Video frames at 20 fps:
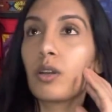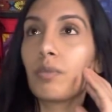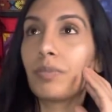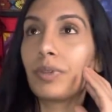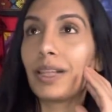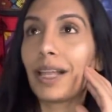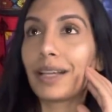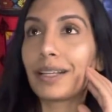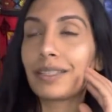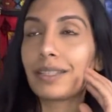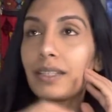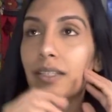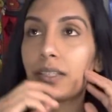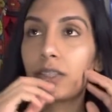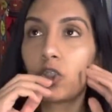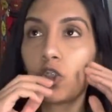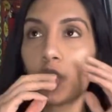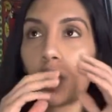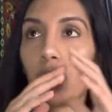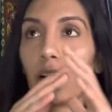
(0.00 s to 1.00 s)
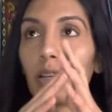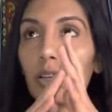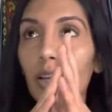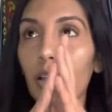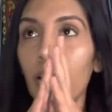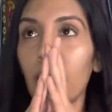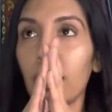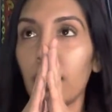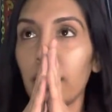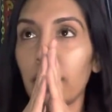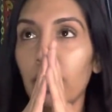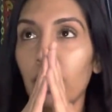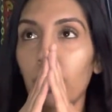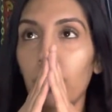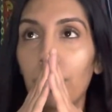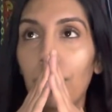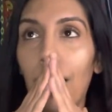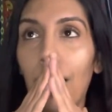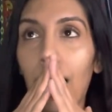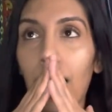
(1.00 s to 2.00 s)
plexus chakra, you're
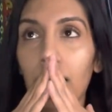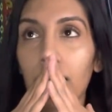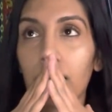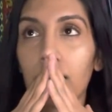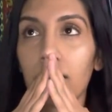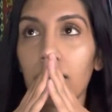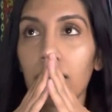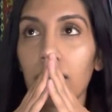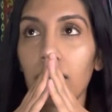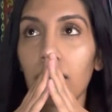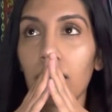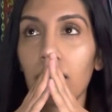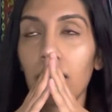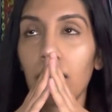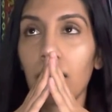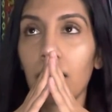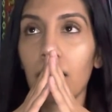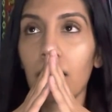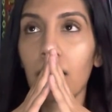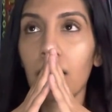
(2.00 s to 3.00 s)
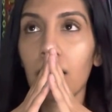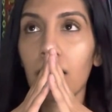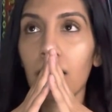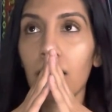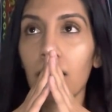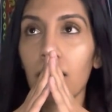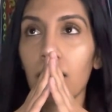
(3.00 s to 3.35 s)
balancing here.